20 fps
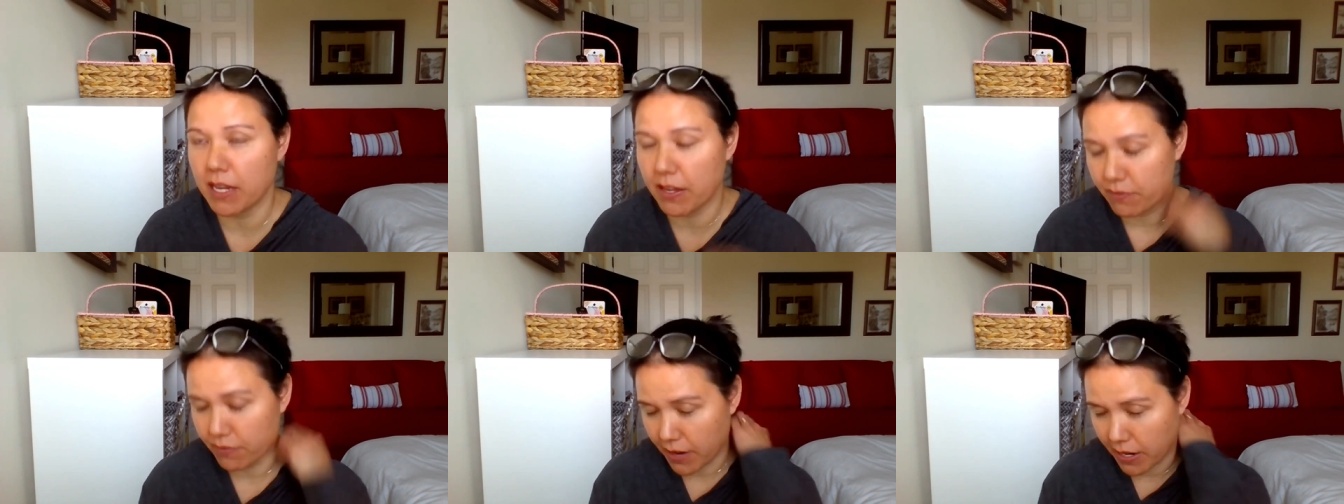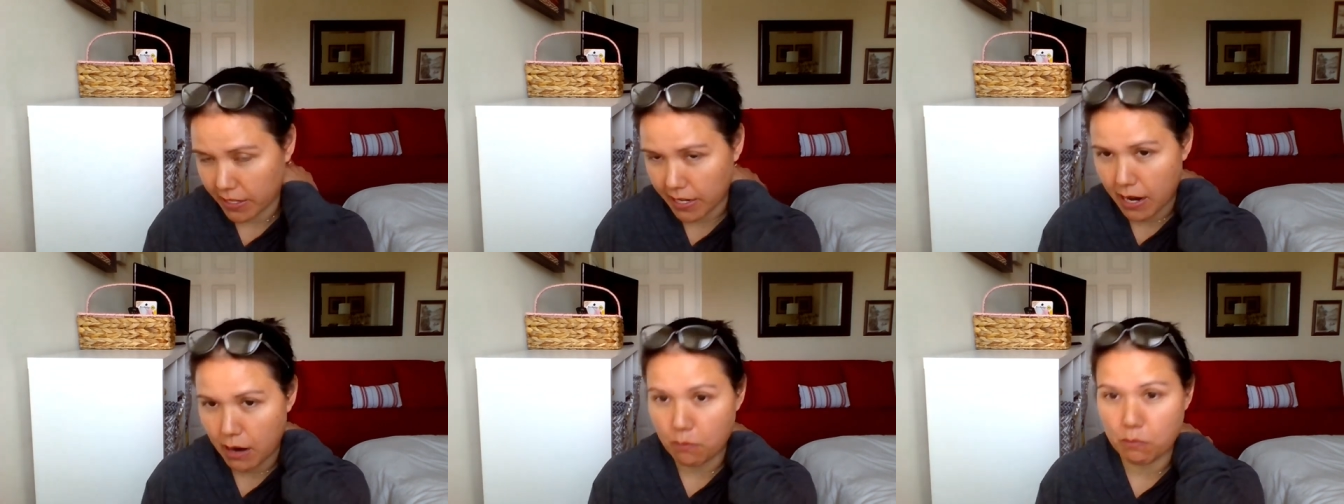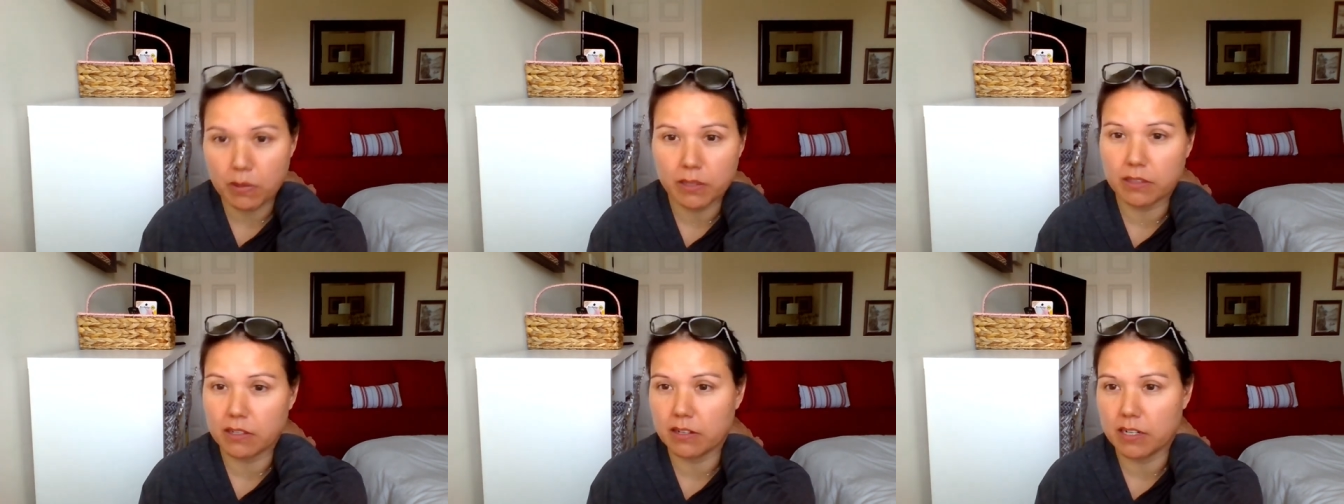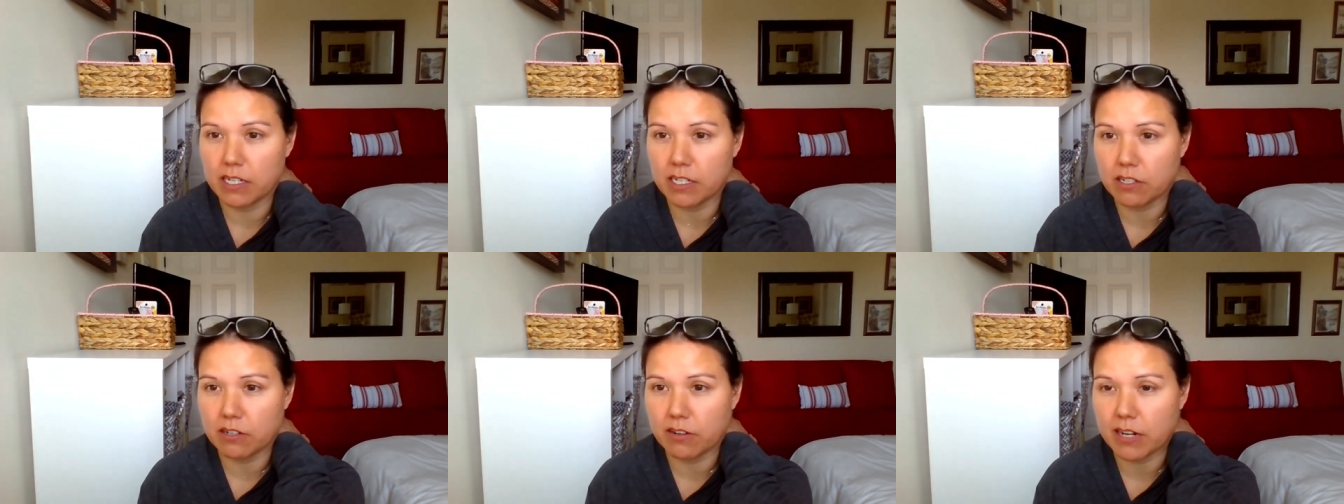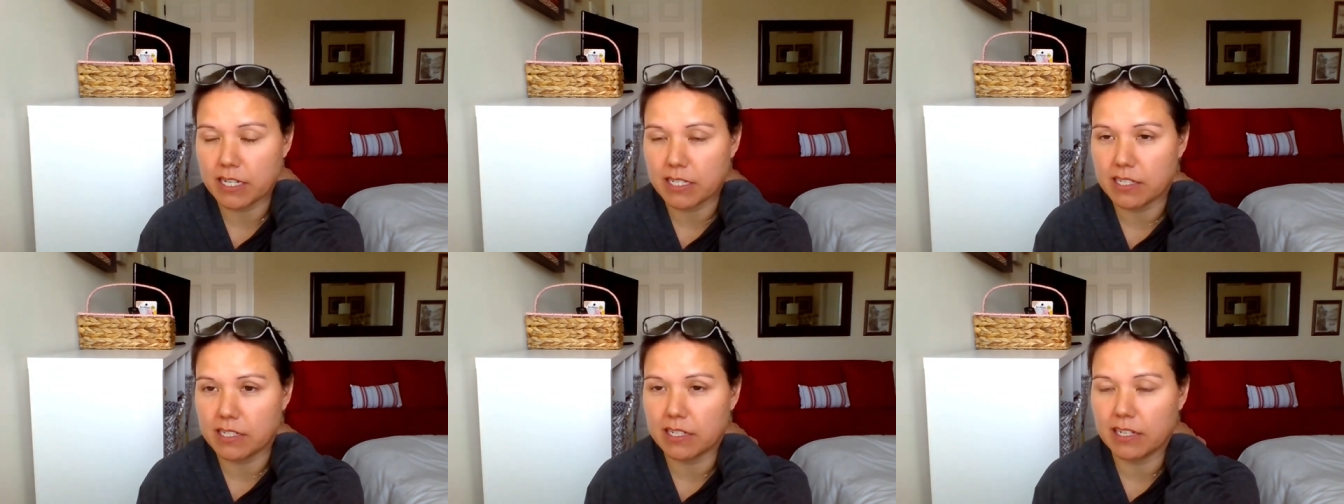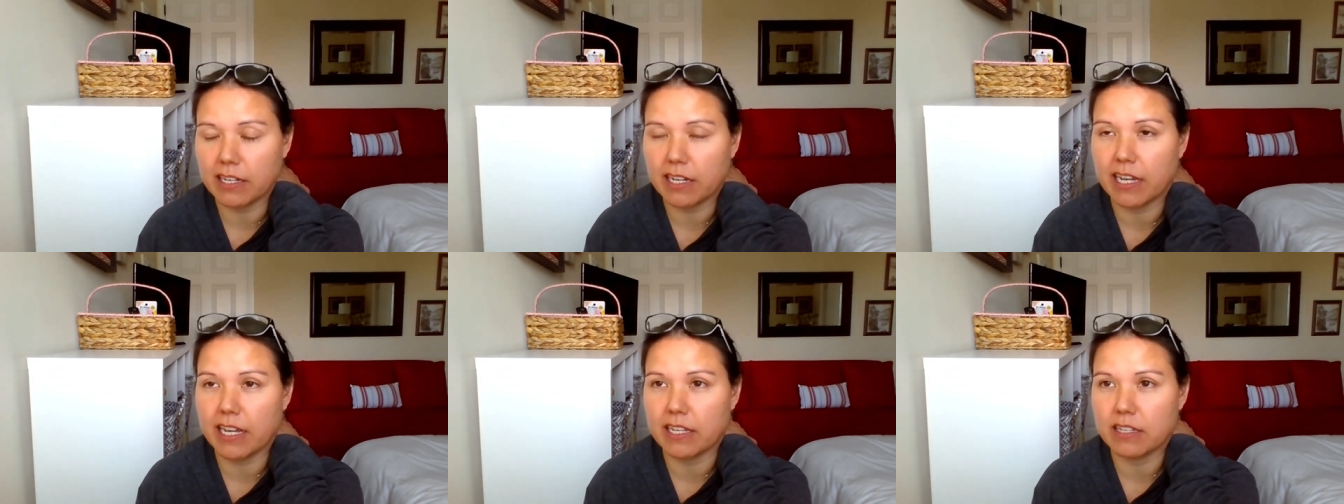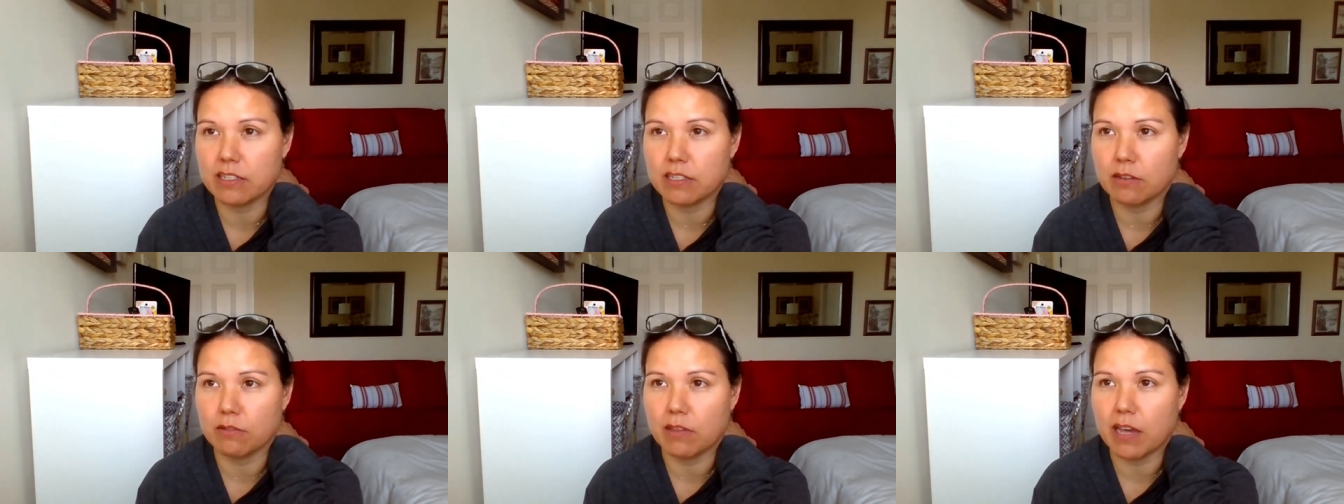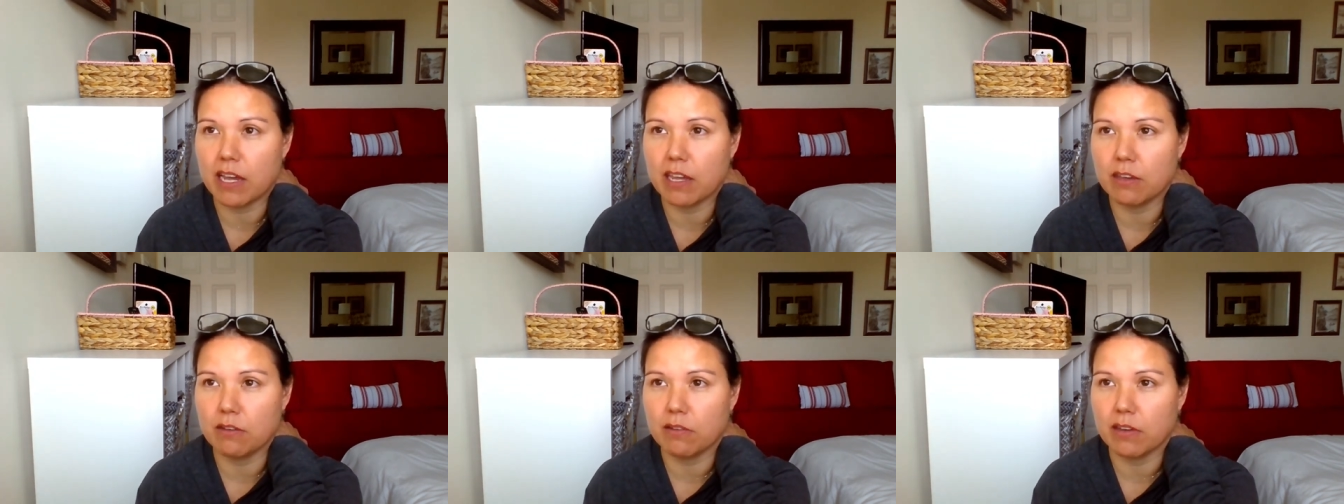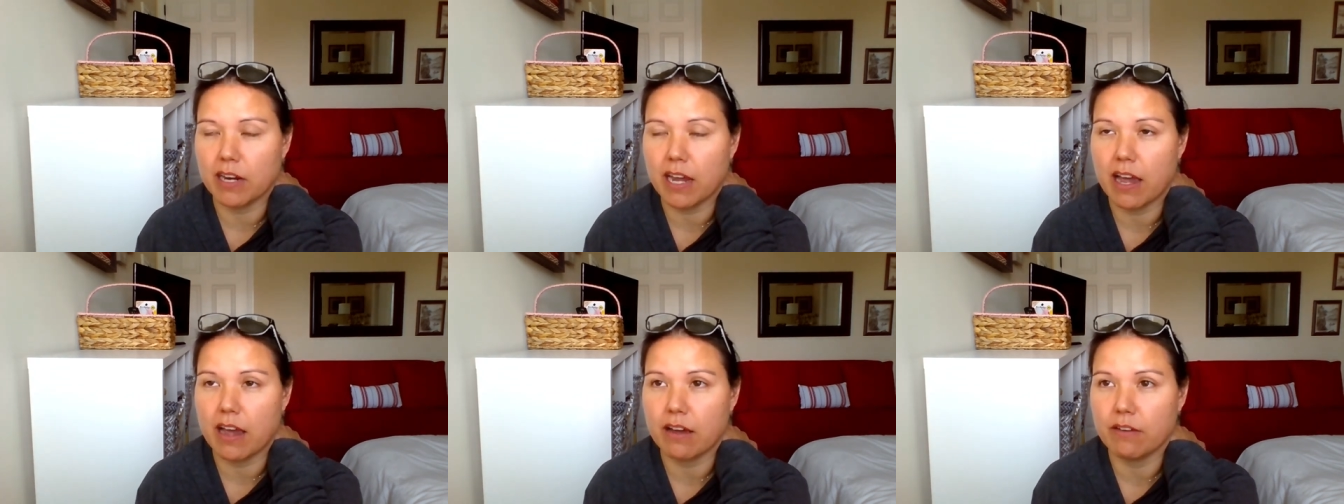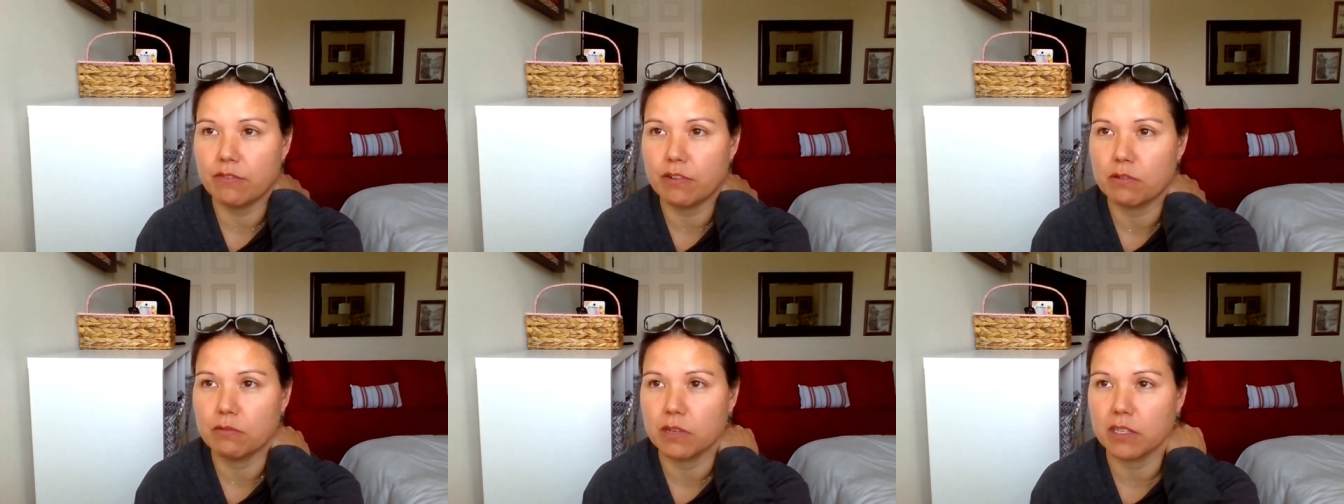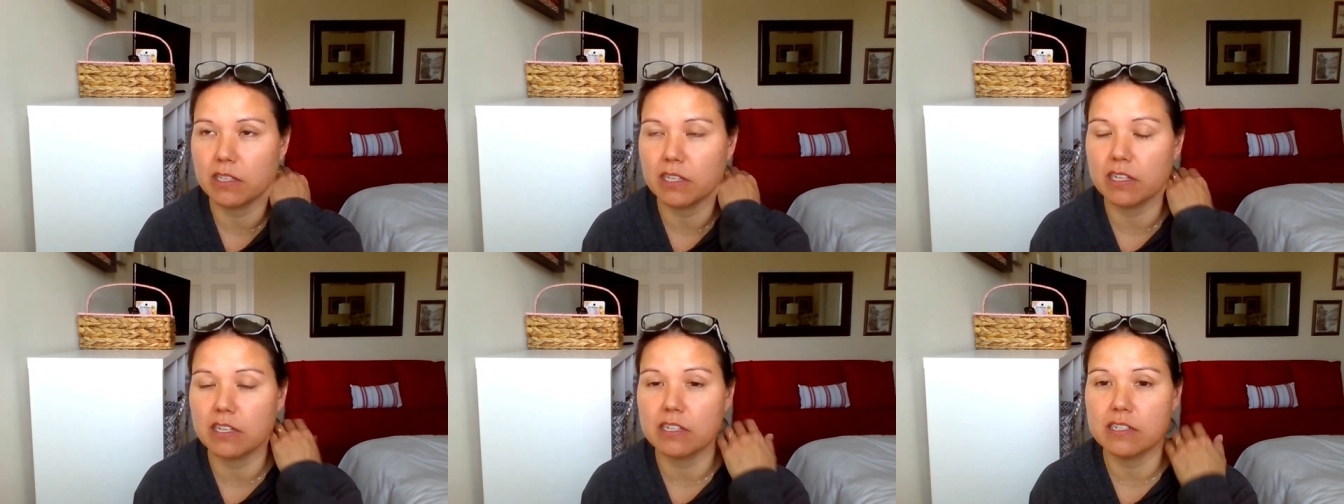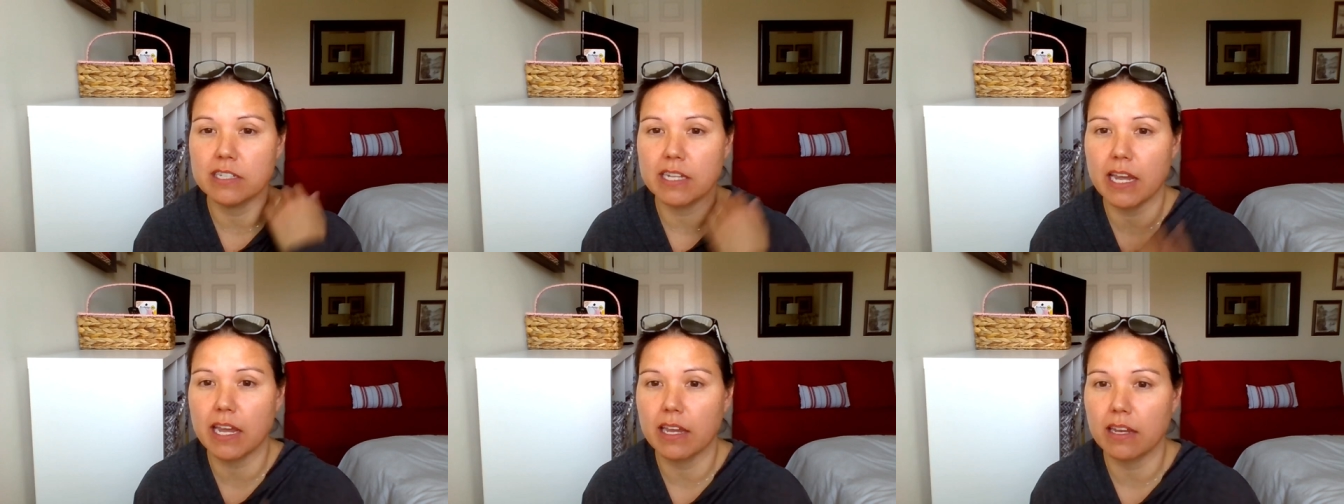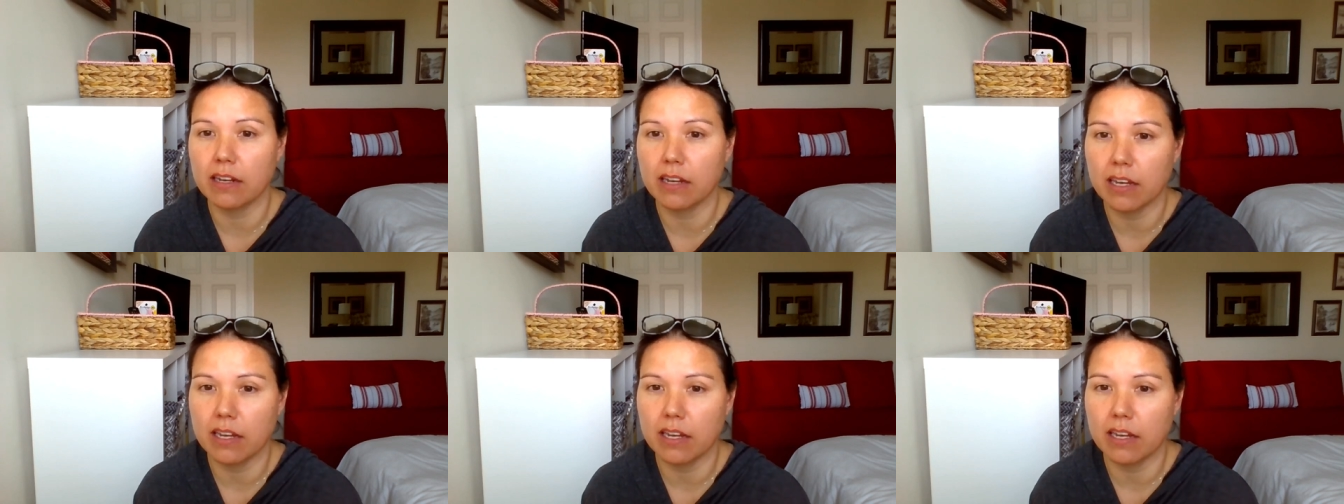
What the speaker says: and find out what they're interested in so that you can have a really good date